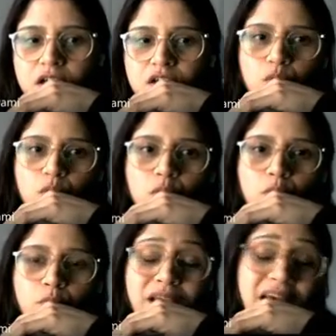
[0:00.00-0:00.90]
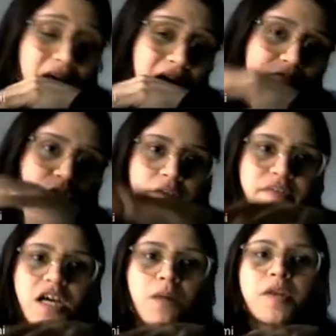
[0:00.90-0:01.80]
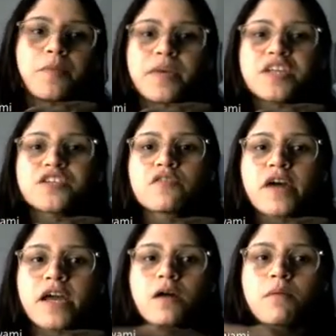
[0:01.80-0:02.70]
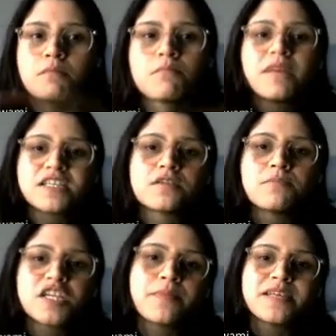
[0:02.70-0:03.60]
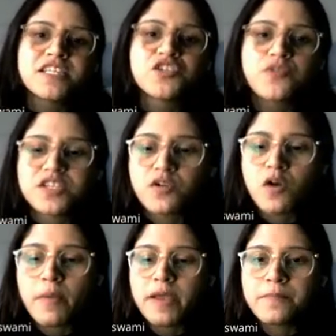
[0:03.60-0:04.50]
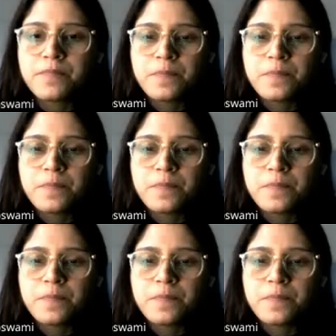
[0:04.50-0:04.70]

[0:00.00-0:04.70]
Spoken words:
So we have to have the complete picture via multi-messenger astronomy.